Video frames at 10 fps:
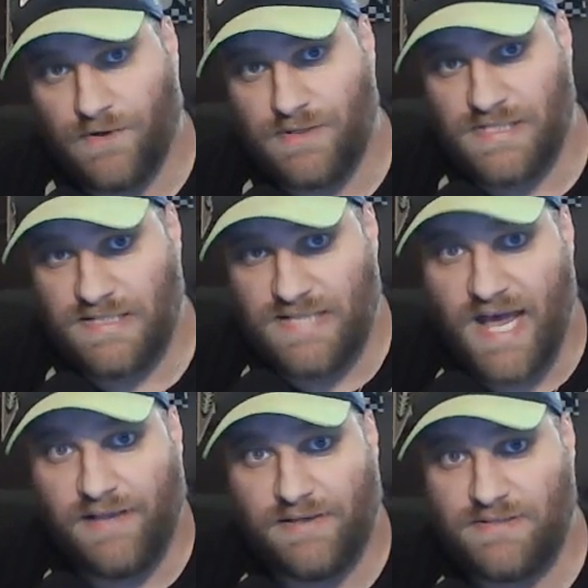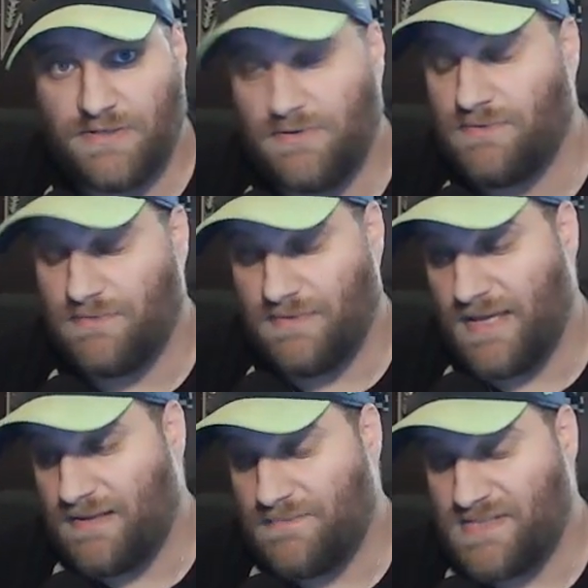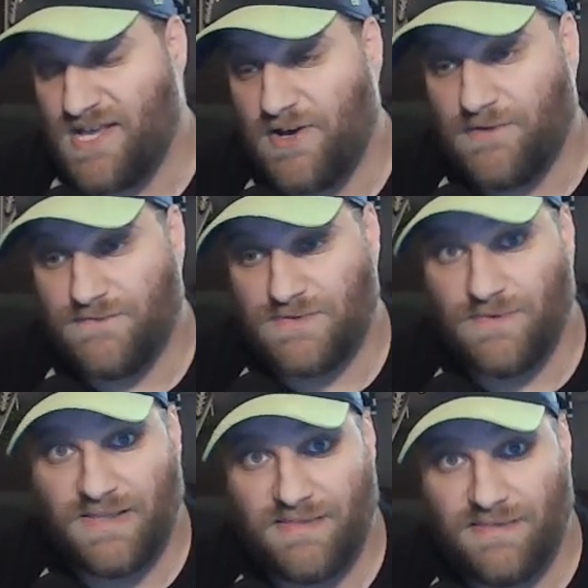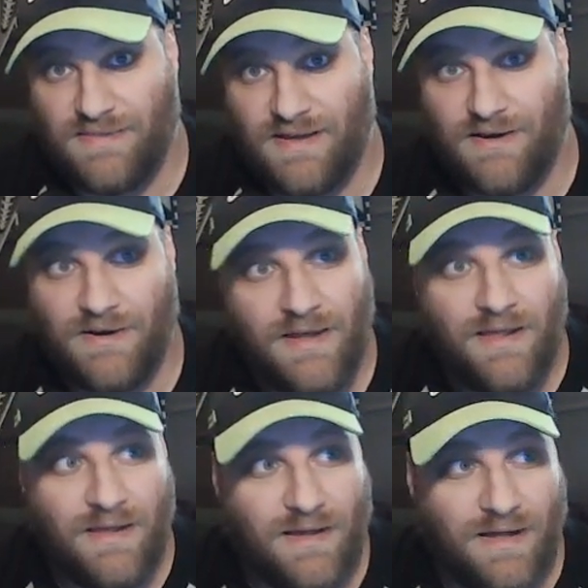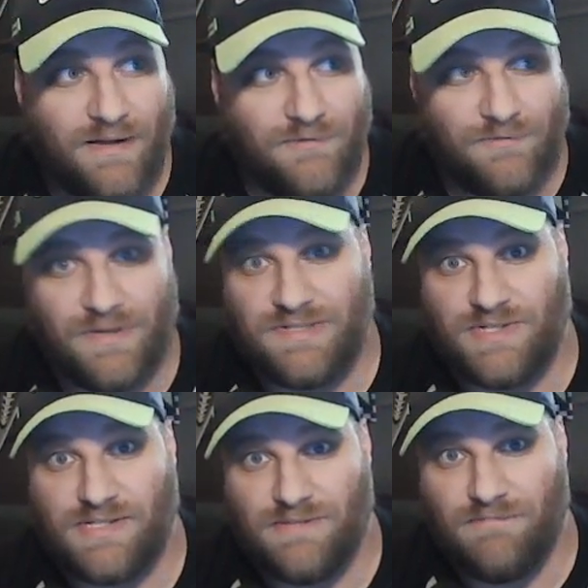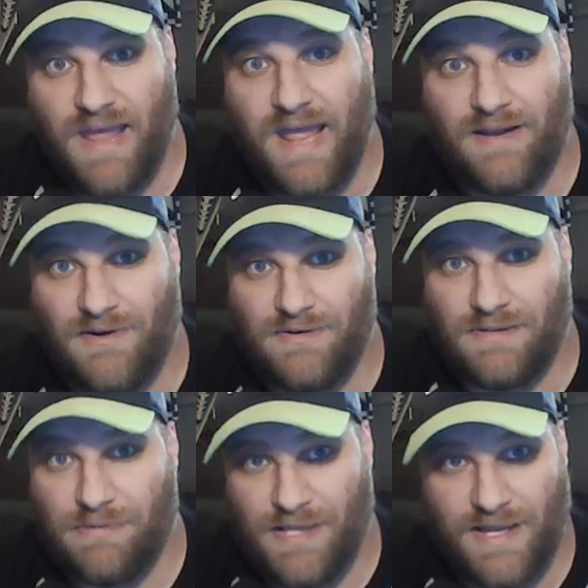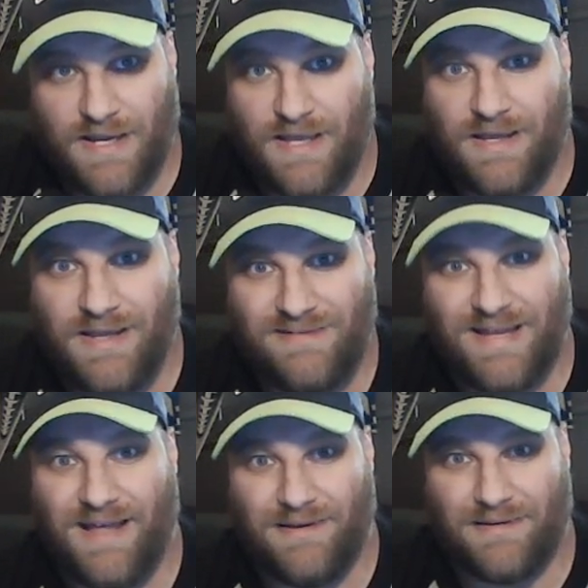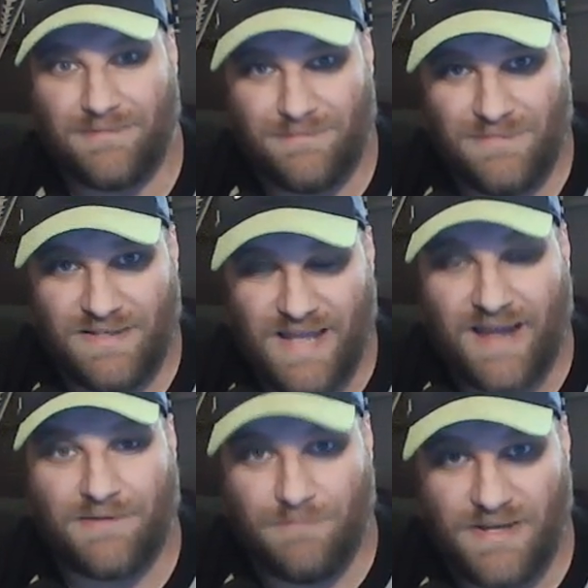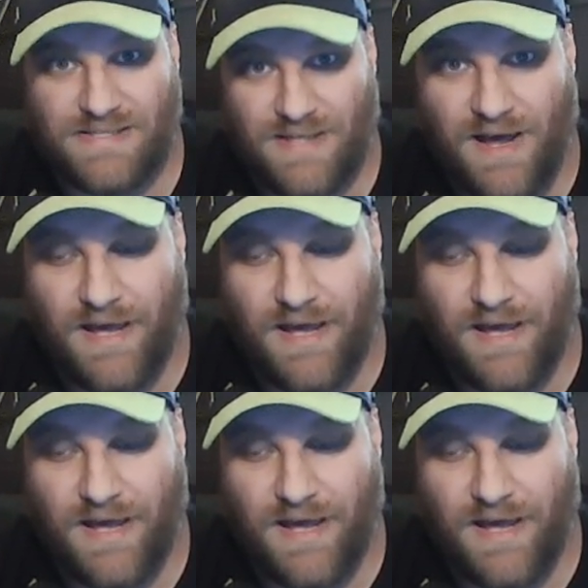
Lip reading: to Dallas, who they themselves, with their richest man on the planet, Dak Prescott,